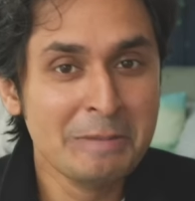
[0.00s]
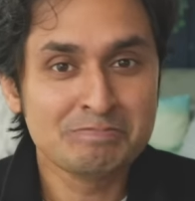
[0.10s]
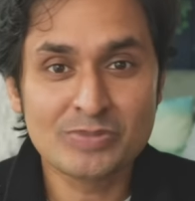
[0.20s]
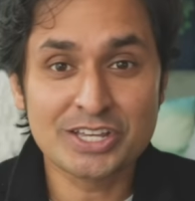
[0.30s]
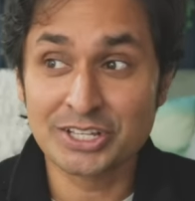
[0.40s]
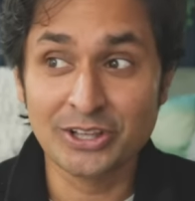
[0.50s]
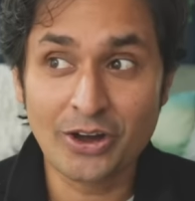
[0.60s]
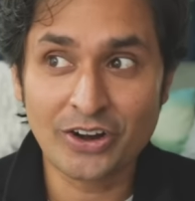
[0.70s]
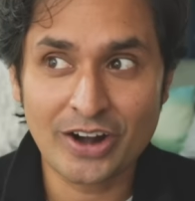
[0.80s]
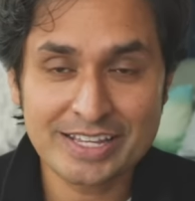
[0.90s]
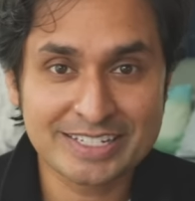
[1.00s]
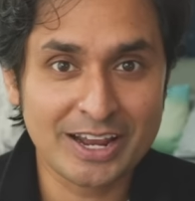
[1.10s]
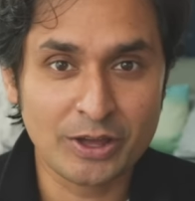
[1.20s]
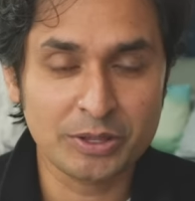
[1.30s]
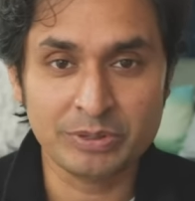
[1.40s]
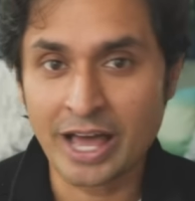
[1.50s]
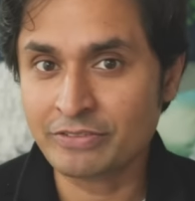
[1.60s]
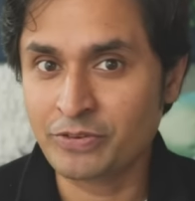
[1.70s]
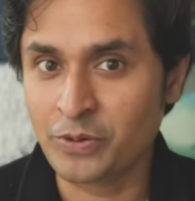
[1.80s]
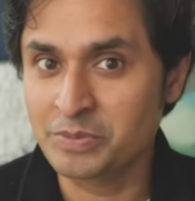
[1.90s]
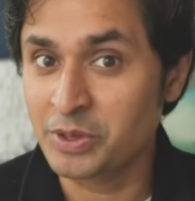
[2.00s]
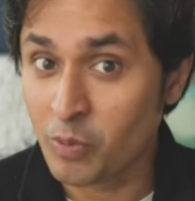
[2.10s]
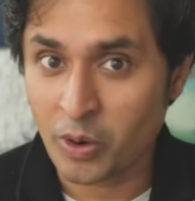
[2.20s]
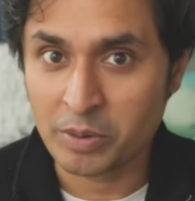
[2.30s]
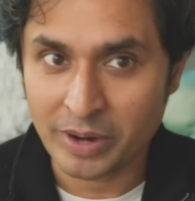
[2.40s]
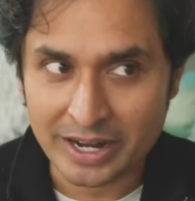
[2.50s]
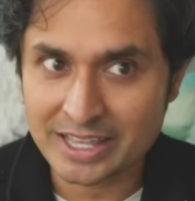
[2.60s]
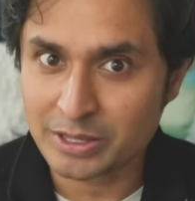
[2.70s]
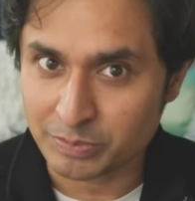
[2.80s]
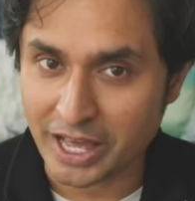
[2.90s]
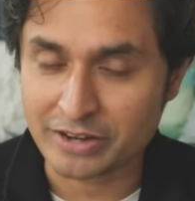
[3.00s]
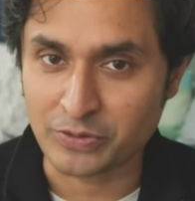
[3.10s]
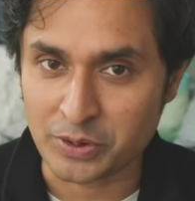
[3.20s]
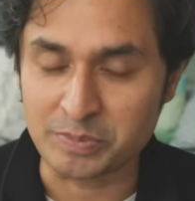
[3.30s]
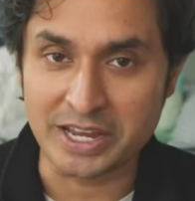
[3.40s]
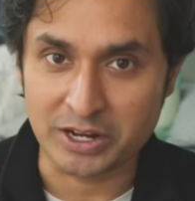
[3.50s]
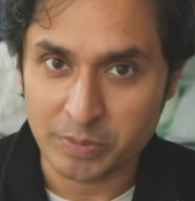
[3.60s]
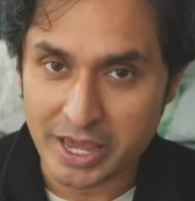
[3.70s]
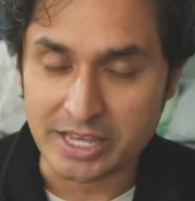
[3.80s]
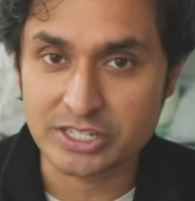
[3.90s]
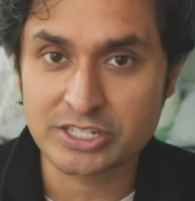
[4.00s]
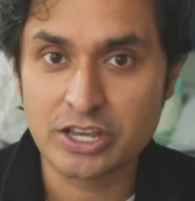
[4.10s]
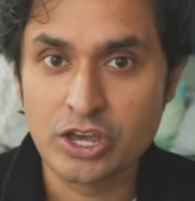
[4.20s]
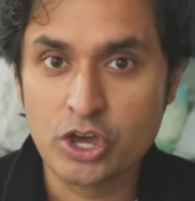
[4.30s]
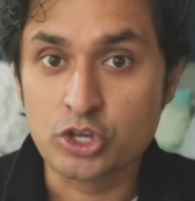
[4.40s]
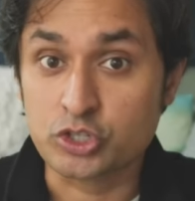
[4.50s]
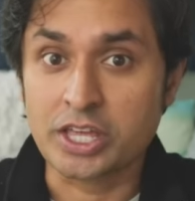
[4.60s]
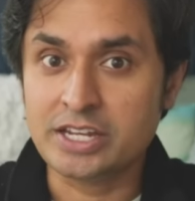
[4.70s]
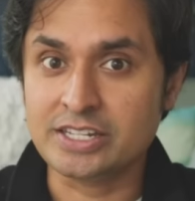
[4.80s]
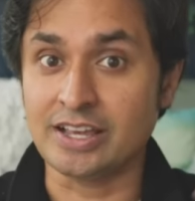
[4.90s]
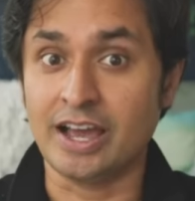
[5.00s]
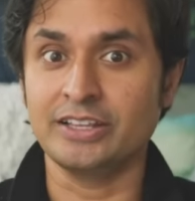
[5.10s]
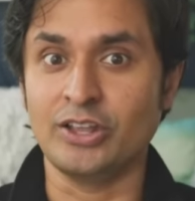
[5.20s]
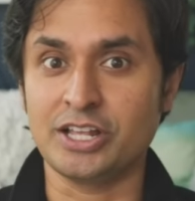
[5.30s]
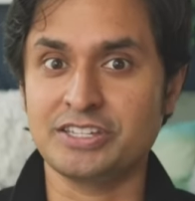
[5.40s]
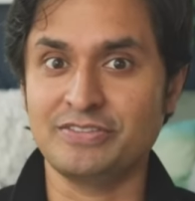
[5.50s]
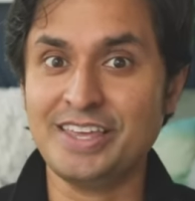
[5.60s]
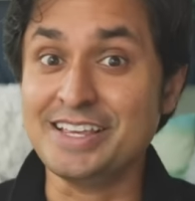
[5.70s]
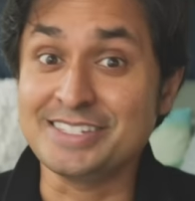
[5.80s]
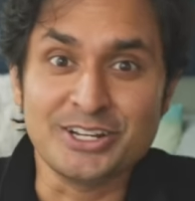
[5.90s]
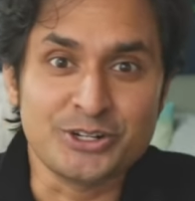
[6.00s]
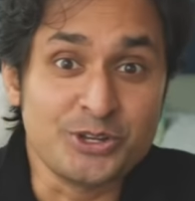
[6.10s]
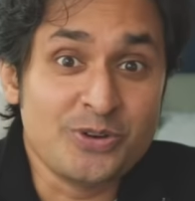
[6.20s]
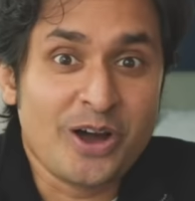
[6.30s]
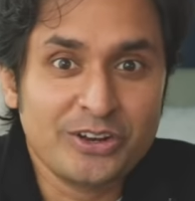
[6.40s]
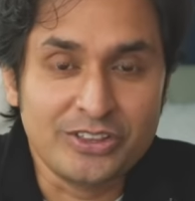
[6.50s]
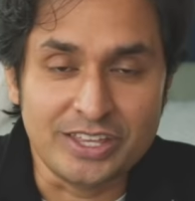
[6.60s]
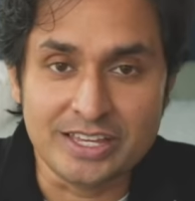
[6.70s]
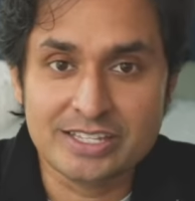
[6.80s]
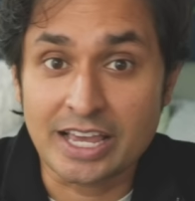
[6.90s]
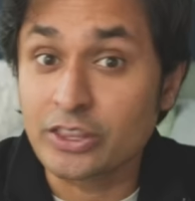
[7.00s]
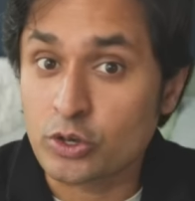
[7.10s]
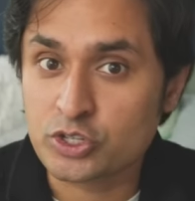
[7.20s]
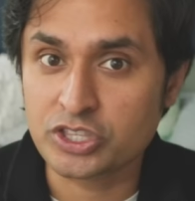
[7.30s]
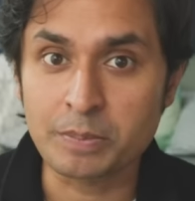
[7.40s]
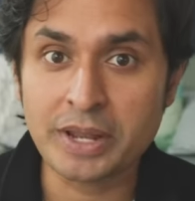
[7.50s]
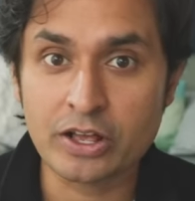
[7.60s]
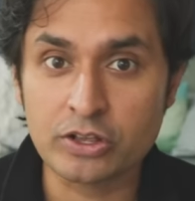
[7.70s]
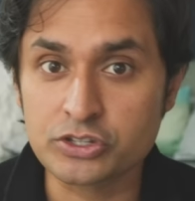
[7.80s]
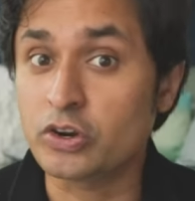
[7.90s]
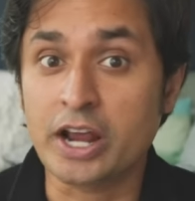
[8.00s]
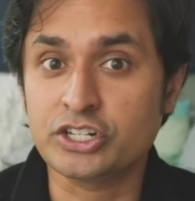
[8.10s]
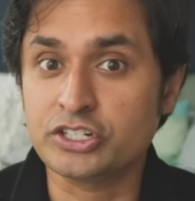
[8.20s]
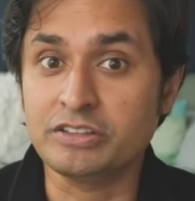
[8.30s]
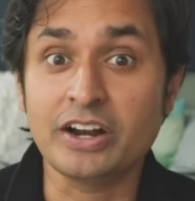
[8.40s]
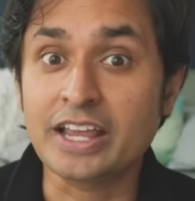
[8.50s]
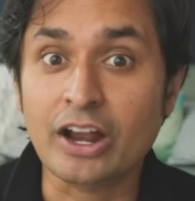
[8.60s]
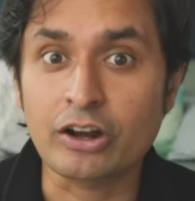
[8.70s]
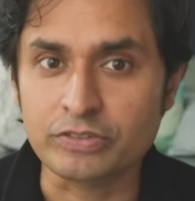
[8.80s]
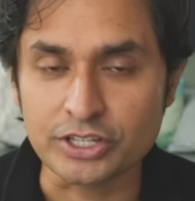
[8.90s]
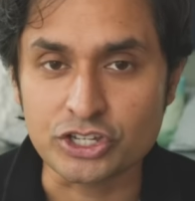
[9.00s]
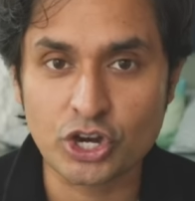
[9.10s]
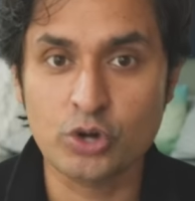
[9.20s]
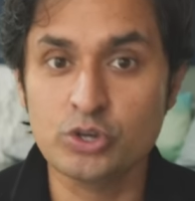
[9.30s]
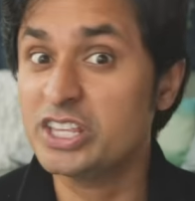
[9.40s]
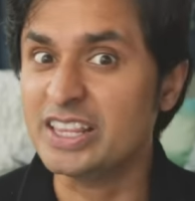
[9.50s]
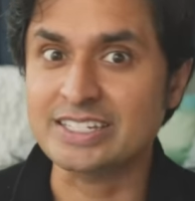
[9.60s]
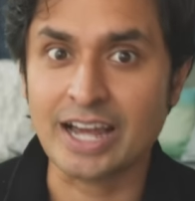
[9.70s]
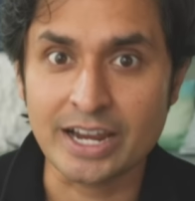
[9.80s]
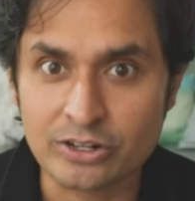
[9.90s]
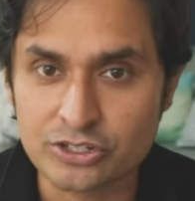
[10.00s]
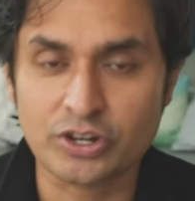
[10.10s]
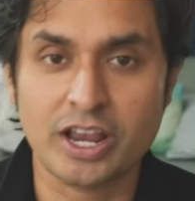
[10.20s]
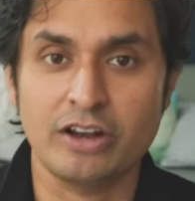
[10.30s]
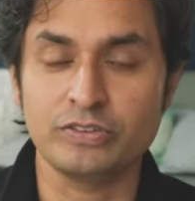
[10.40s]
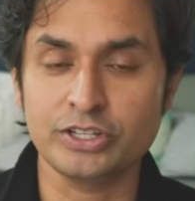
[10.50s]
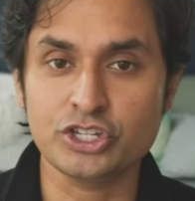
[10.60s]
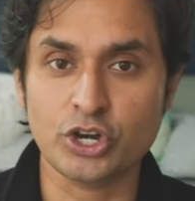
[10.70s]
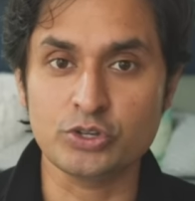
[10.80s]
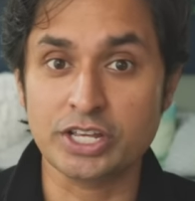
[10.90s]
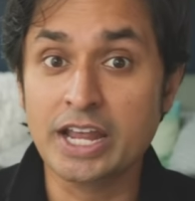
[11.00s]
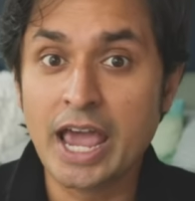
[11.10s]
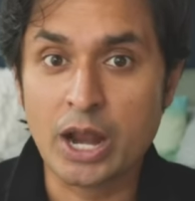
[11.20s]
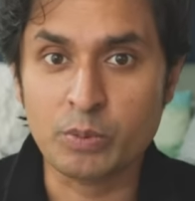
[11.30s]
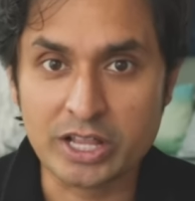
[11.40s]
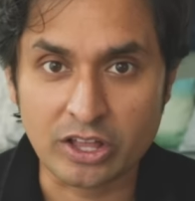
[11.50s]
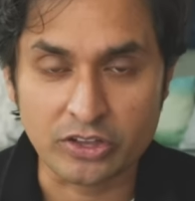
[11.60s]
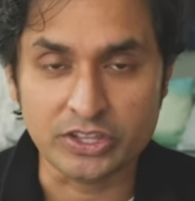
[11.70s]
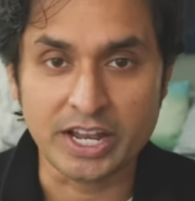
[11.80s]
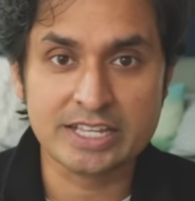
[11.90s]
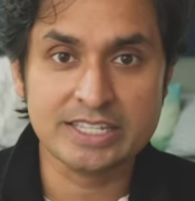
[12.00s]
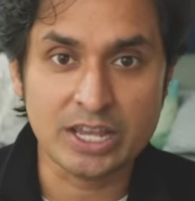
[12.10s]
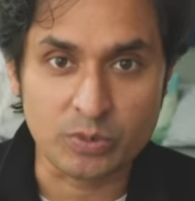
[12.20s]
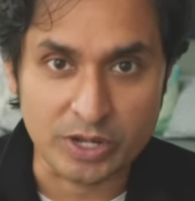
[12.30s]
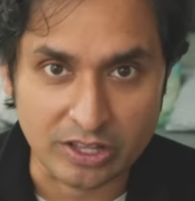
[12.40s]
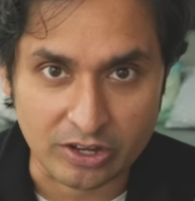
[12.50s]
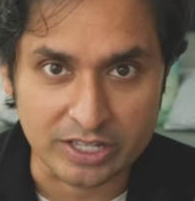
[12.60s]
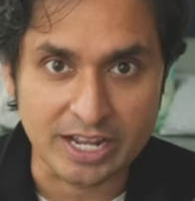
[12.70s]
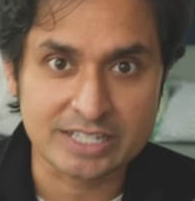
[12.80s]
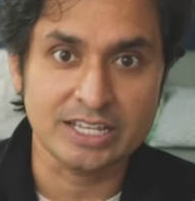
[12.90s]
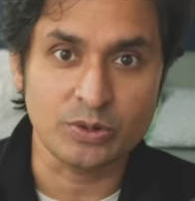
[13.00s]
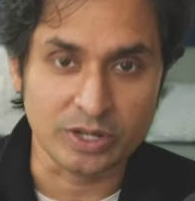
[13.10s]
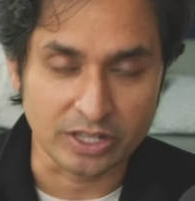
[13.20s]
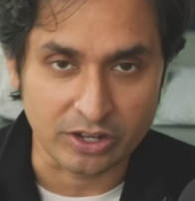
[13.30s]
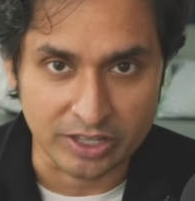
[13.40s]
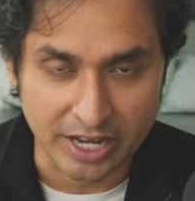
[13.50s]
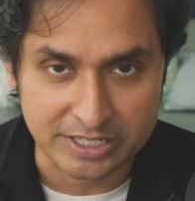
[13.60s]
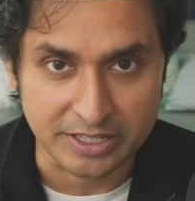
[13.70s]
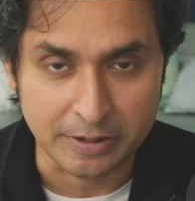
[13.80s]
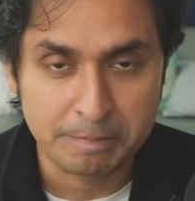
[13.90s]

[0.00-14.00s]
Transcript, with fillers: Because the longer I stay on the platform, the more money the platform maker makes. So they design lots of things. They show you other things. And those thumbnails are actually very carefully chosen. The titles are carefully chosen. And we click on the next thing, and we click on the next thing, and we click on the next thing.